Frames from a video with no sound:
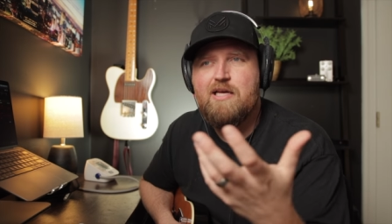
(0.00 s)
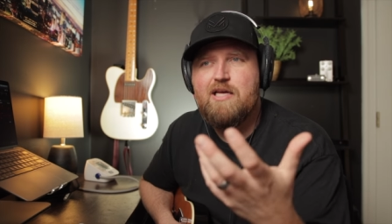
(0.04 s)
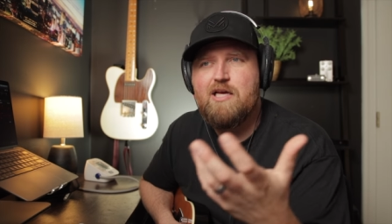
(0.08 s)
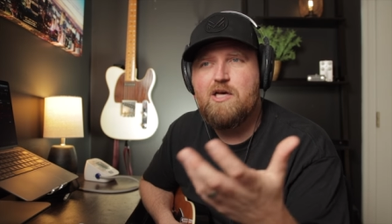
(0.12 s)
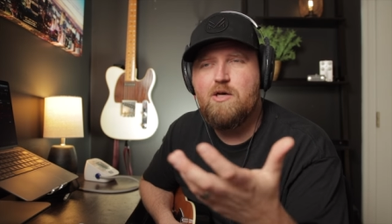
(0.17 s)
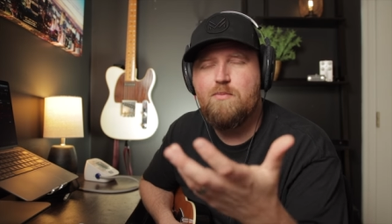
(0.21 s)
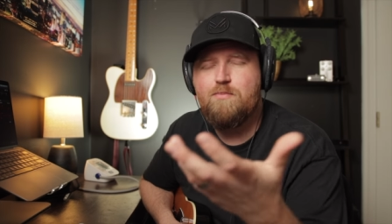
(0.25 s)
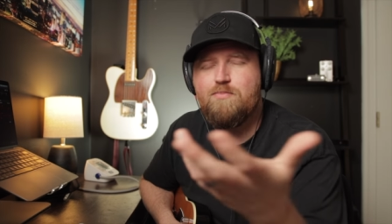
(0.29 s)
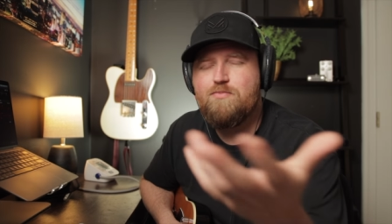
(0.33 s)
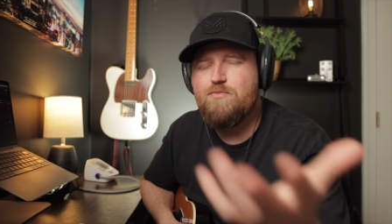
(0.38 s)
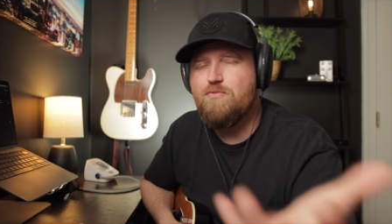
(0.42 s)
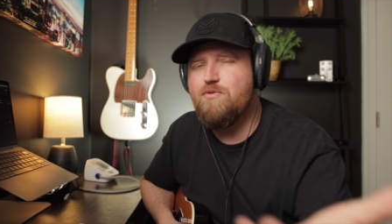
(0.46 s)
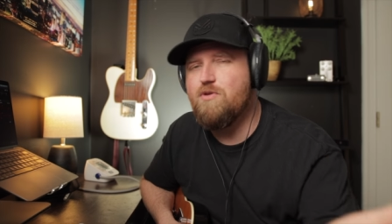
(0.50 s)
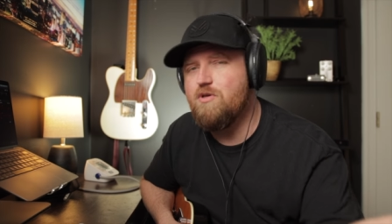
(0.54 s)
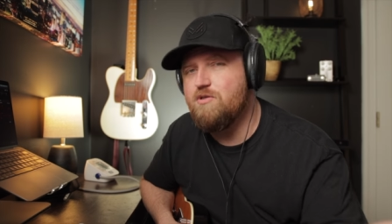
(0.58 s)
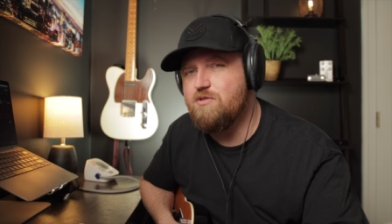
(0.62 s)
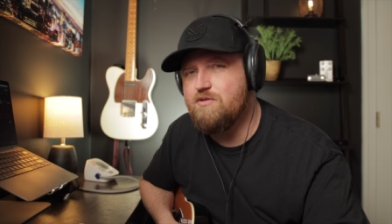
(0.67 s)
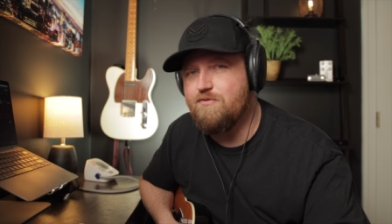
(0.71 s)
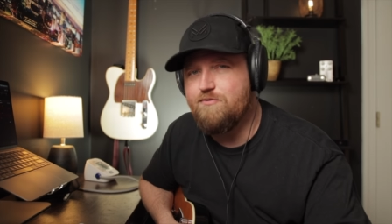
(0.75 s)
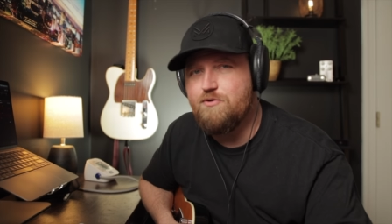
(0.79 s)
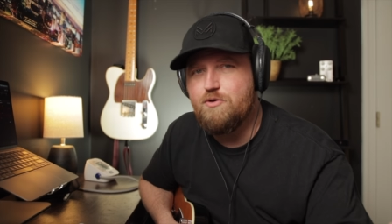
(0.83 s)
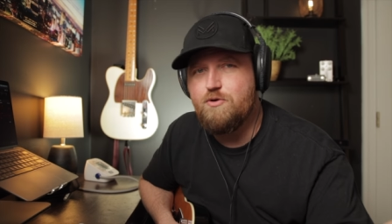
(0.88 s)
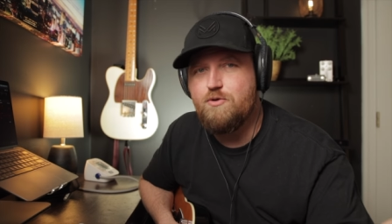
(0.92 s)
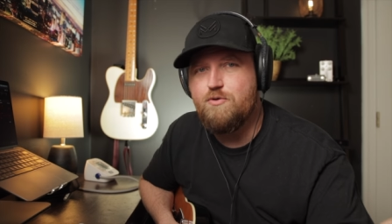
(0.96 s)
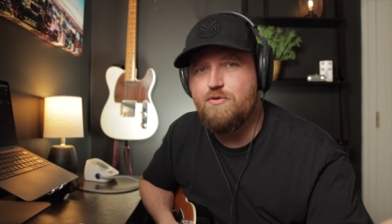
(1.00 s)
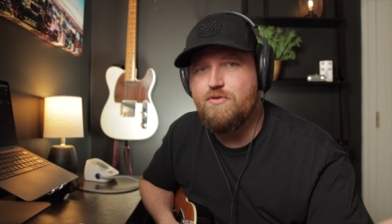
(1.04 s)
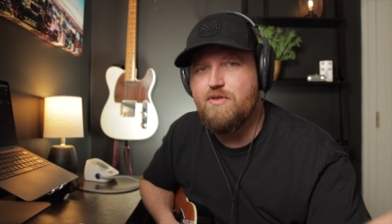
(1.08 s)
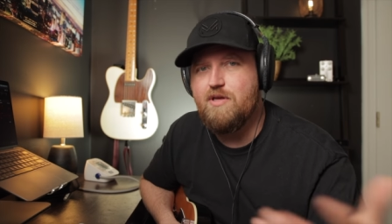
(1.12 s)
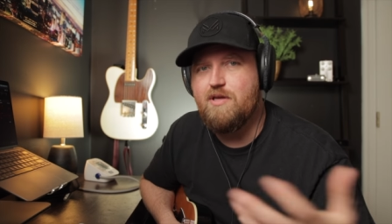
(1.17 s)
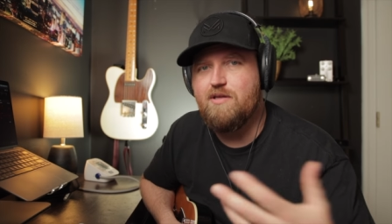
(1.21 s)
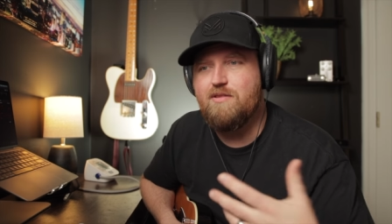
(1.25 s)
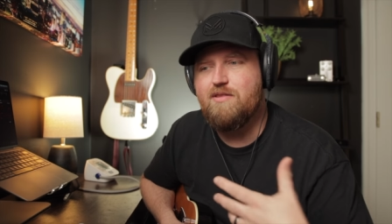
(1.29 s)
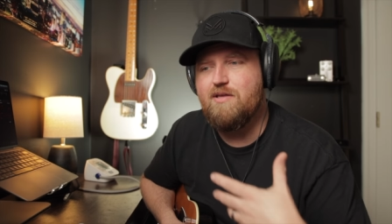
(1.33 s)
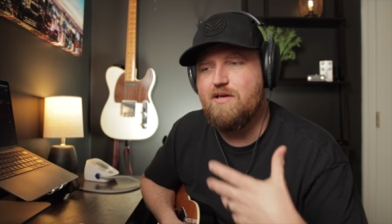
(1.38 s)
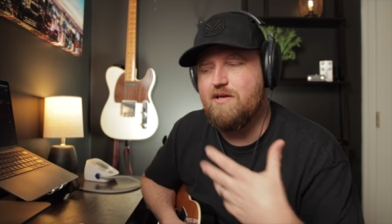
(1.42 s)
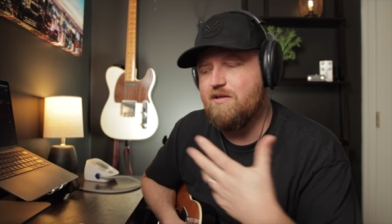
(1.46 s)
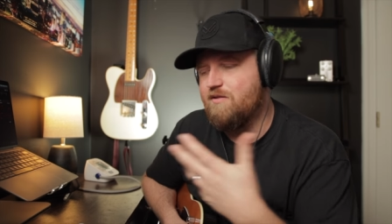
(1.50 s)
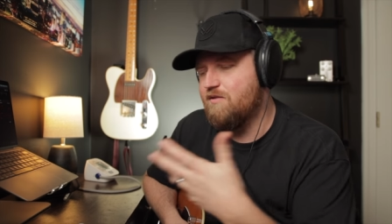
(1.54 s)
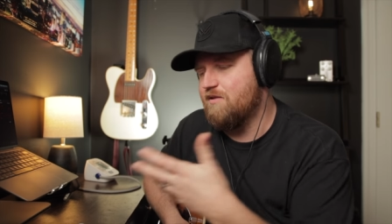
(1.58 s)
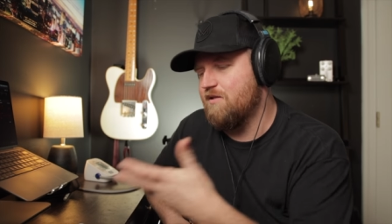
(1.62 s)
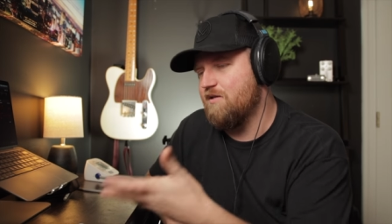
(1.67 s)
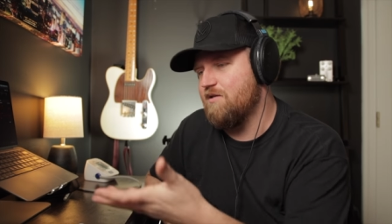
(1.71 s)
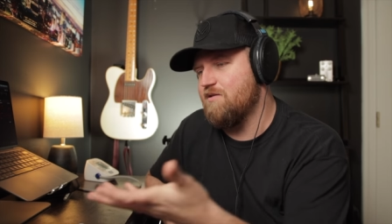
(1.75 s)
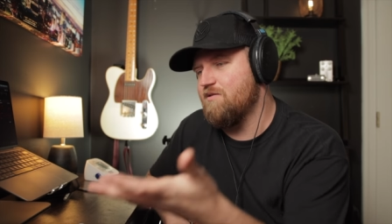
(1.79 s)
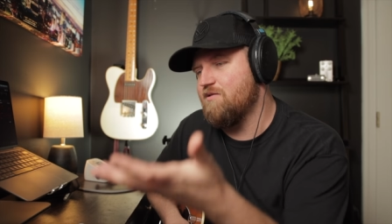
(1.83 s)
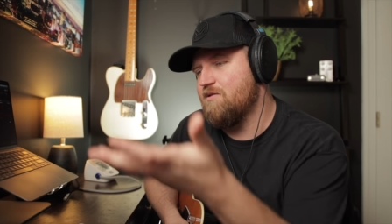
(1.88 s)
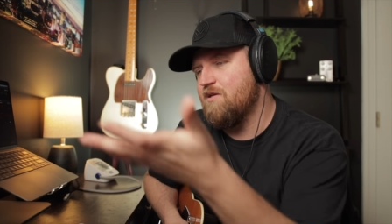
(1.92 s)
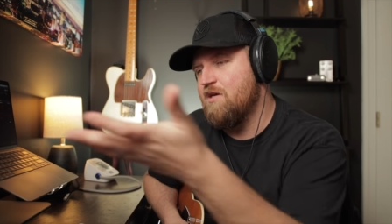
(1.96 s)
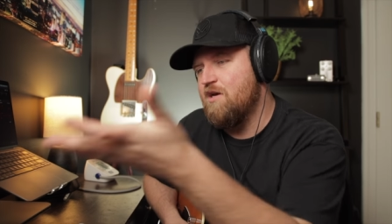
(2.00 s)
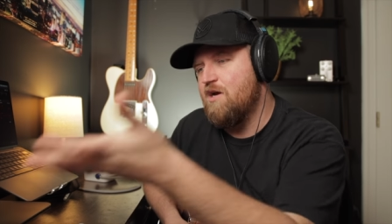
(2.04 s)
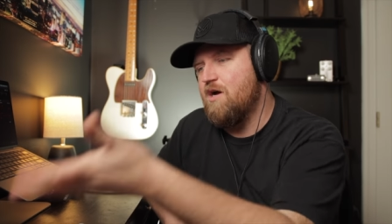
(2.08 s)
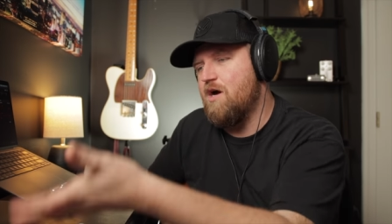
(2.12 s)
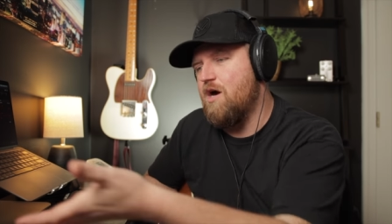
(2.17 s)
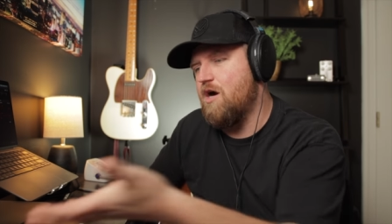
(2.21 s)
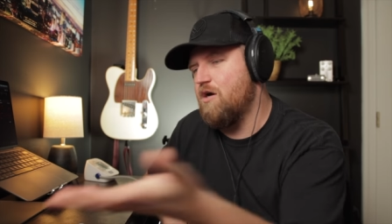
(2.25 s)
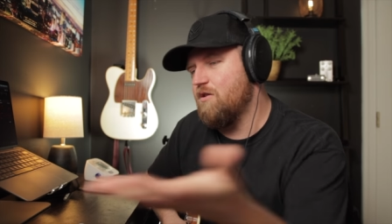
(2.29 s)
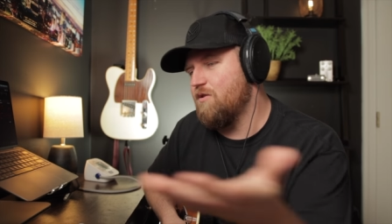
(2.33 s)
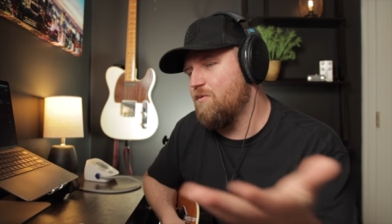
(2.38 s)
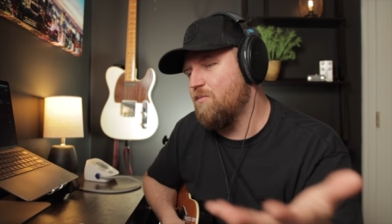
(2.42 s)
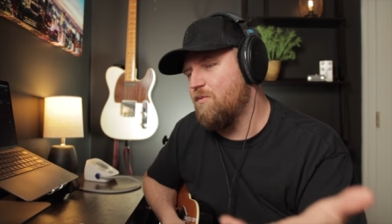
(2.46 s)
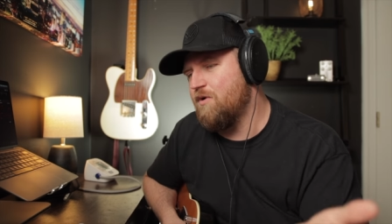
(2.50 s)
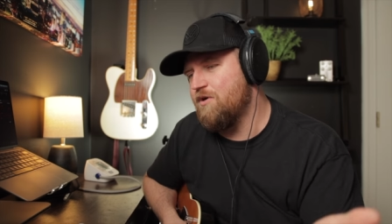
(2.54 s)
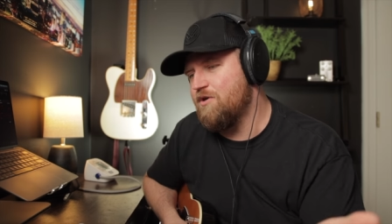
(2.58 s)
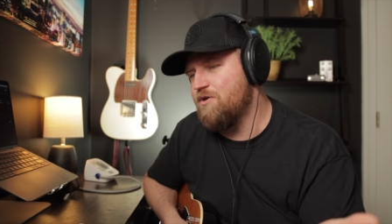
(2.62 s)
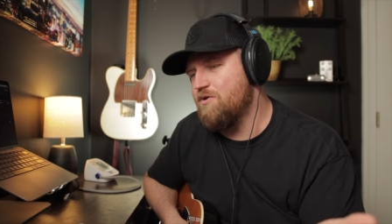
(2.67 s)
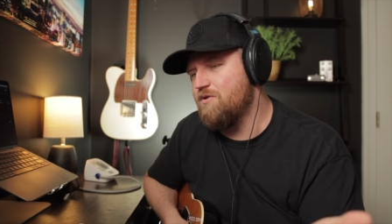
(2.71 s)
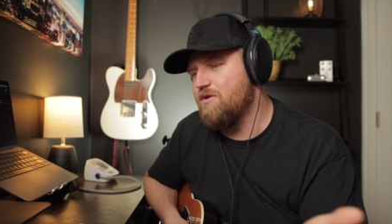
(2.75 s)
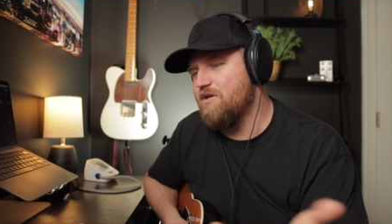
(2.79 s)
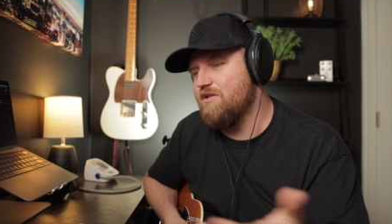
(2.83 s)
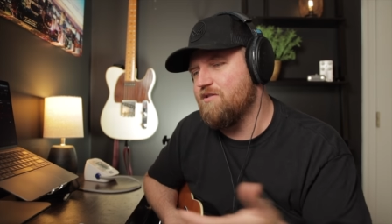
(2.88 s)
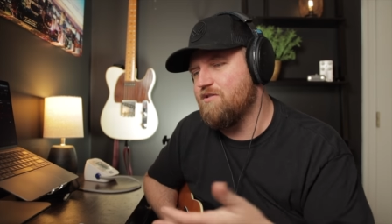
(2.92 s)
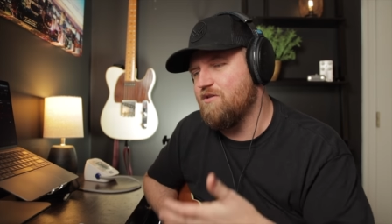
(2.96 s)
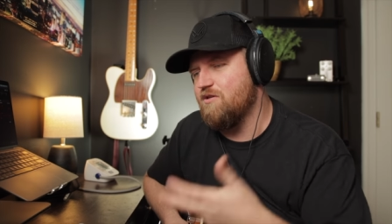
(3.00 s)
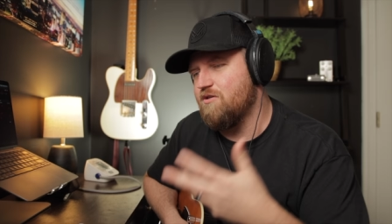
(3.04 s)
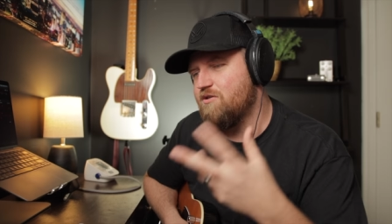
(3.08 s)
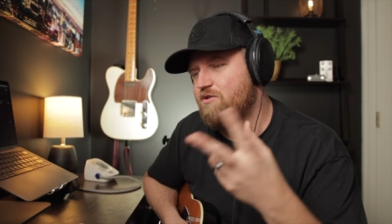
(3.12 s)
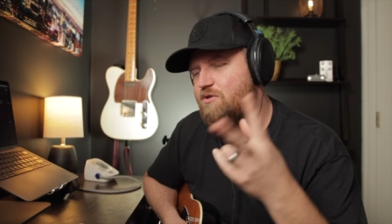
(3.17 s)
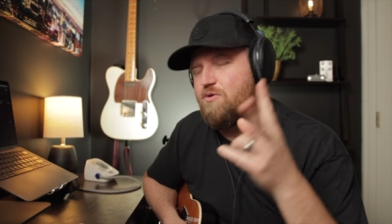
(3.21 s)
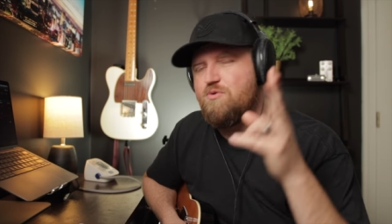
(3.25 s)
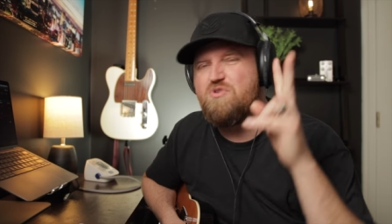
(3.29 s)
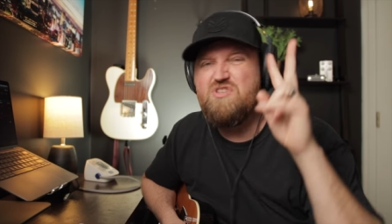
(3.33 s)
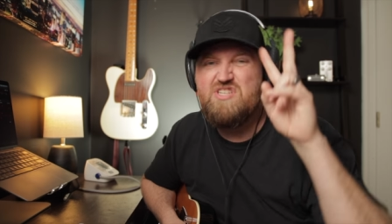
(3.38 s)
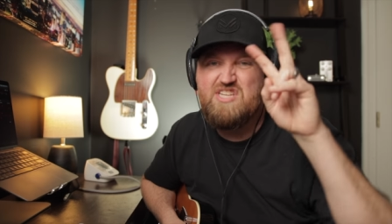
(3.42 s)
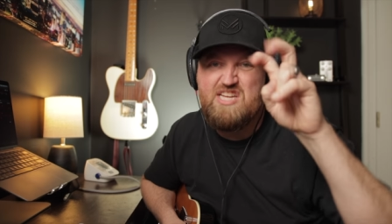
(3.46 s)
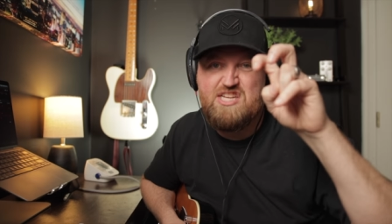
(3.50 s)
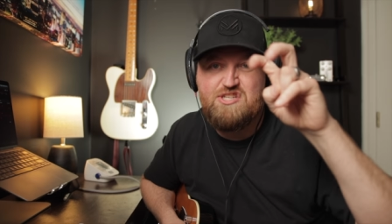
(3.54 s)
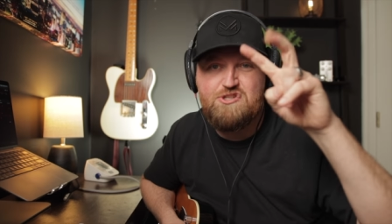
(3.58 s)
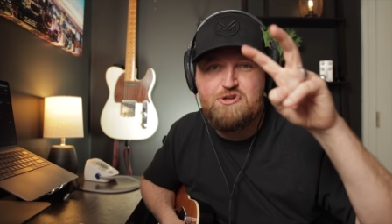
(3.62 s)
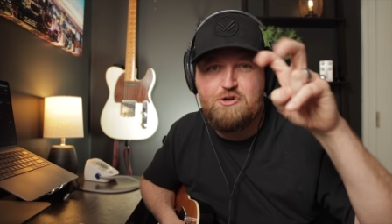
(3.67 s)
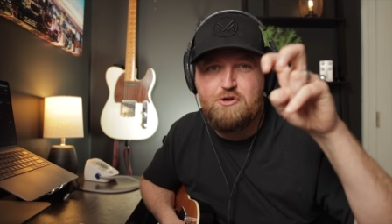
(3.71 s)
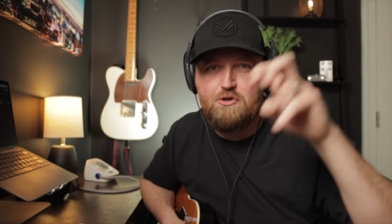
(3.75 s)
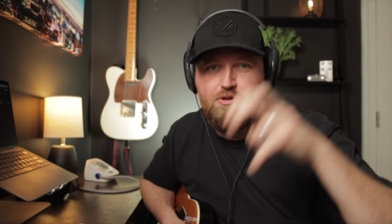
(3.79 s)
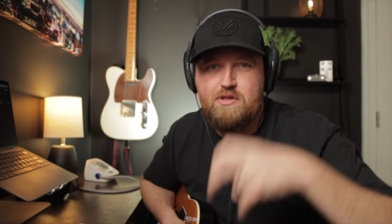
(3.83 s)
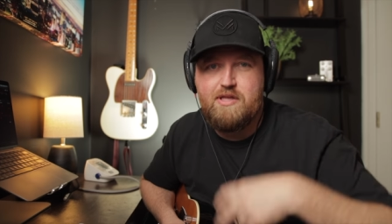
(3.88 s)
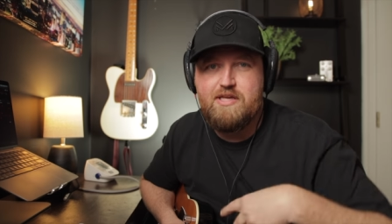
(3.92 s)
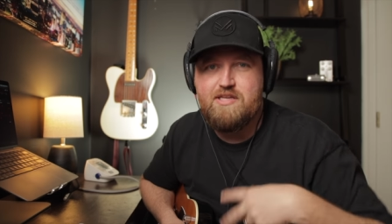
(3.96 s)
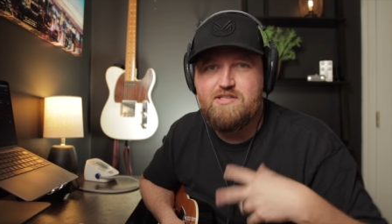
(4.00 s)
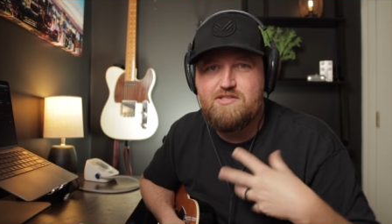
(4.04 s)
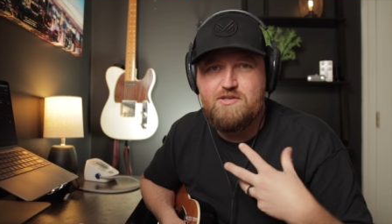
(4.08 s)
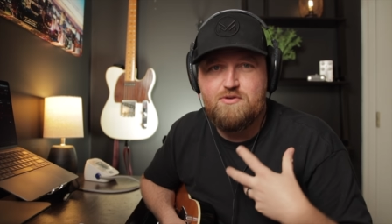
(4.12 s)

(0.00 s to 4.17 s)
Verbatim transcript: help those of you who think that these all-in-one units are too digitally.